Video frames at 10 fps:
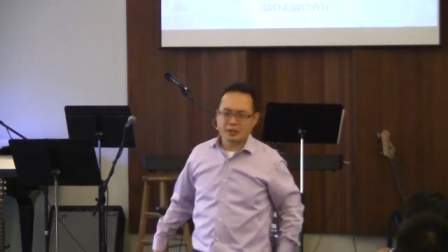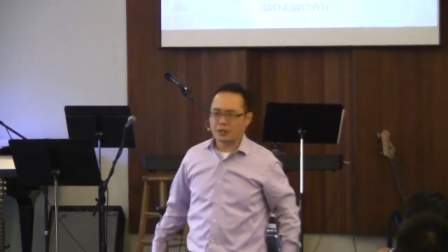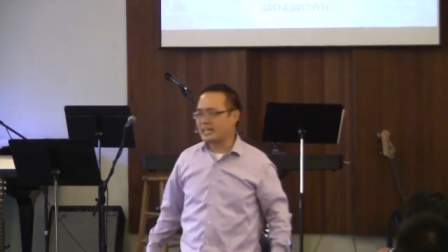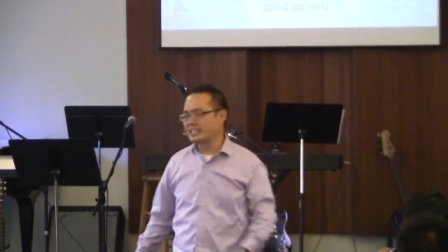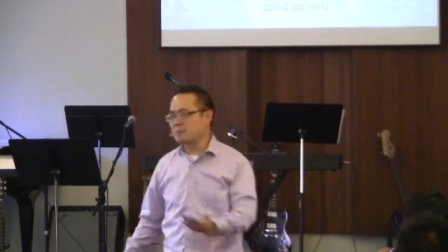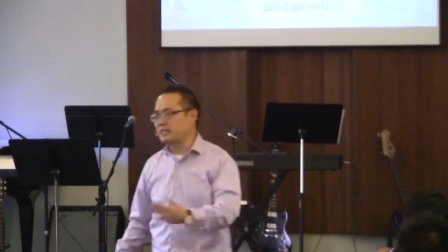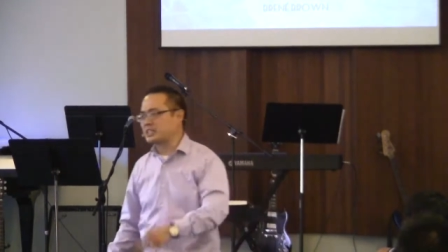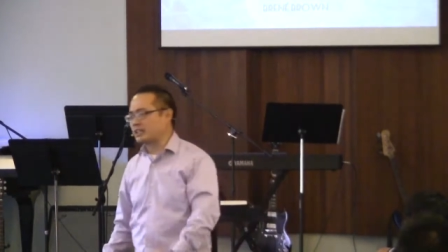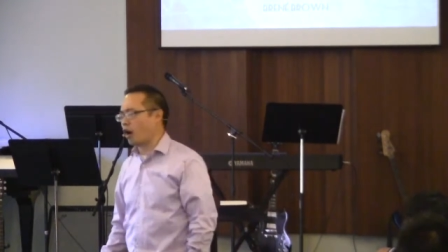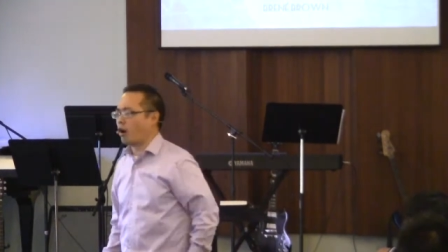Or you get into
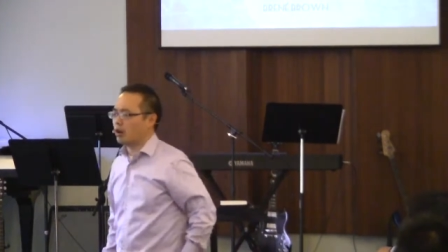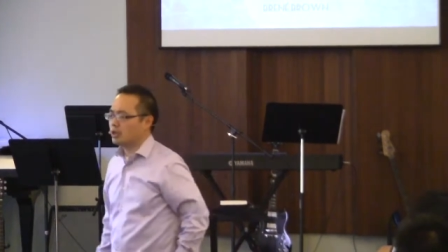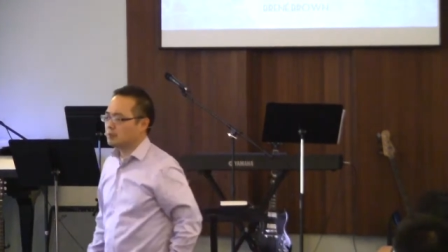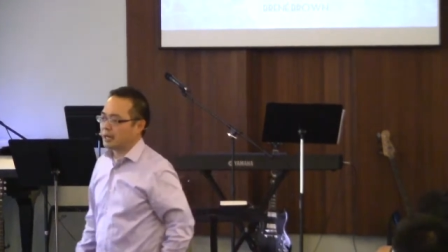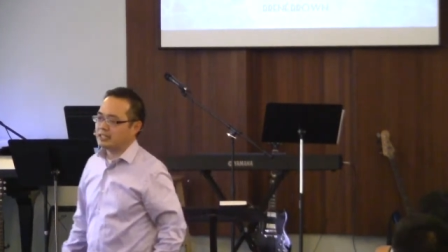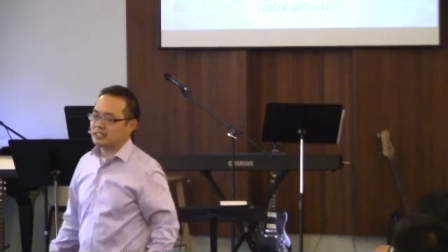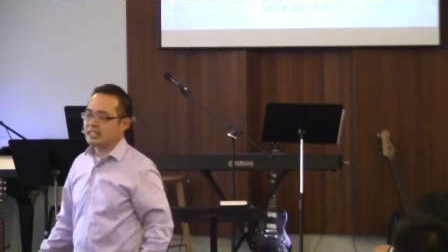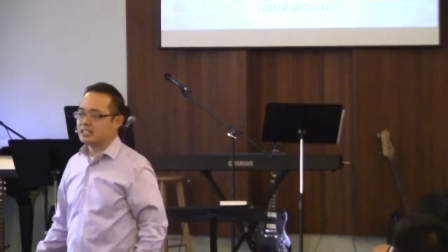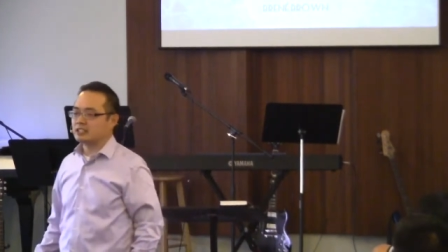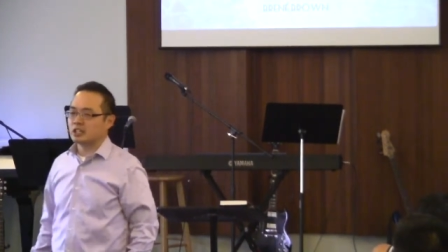Michigan, oh, but I didn't
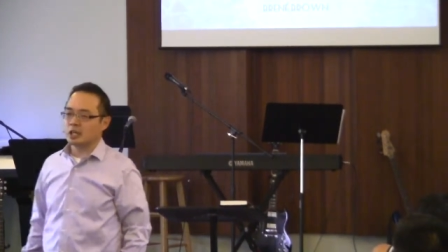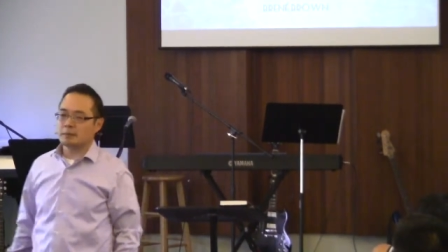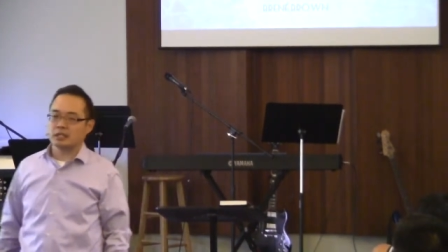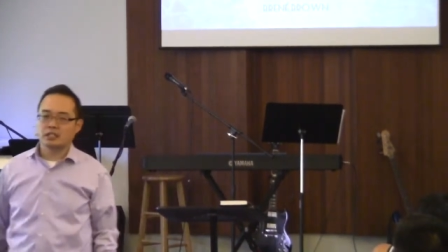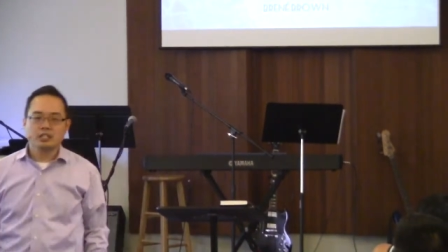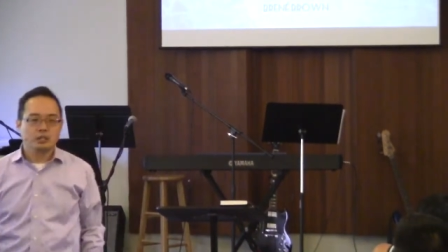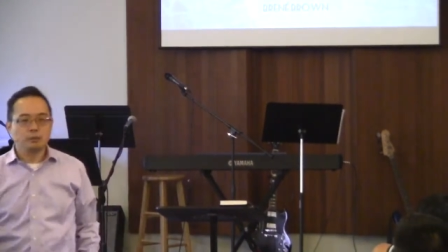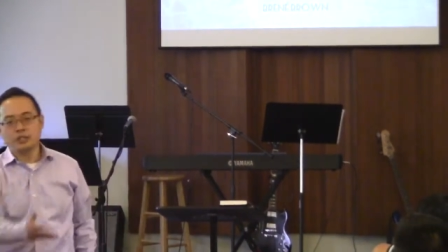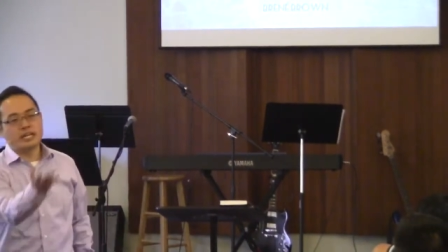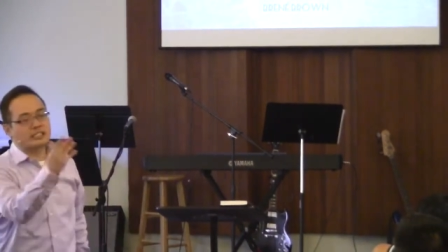get into Columbia.
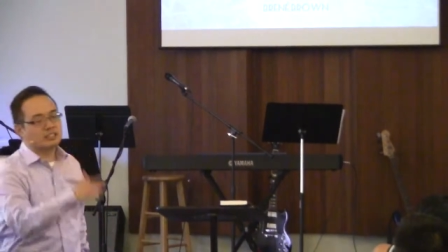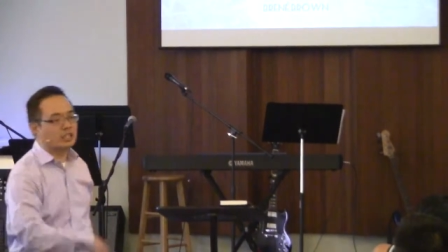But you get into